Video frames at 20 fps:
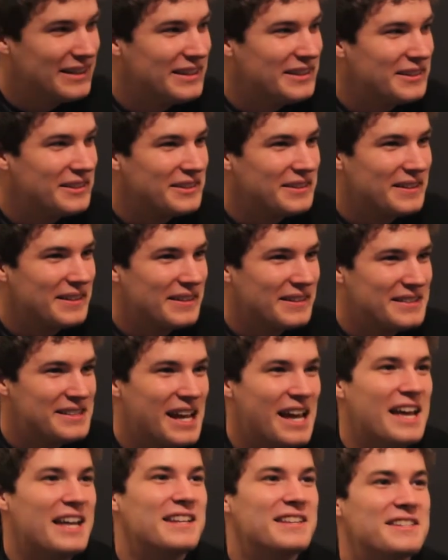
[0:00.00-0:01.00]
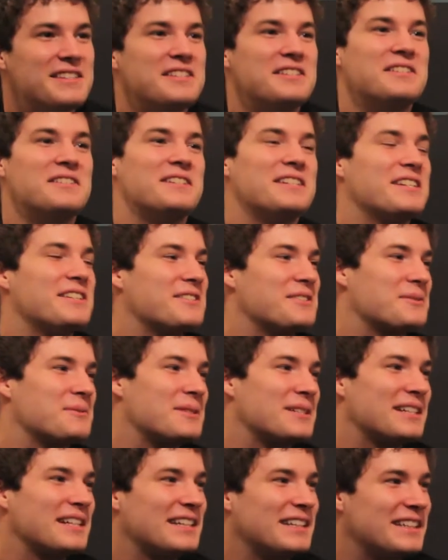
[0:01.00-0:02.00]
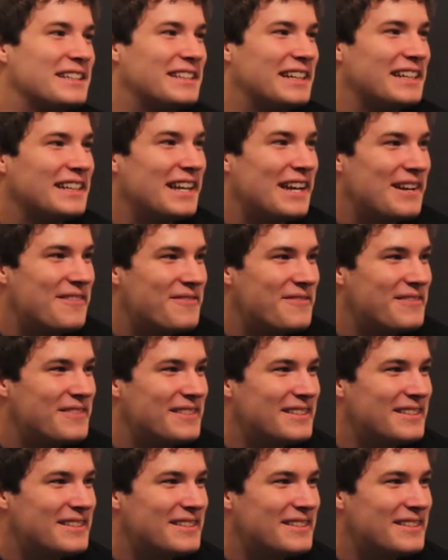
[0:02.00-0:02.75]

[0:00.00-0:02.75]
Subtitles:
You know there are 10 studios working on that game?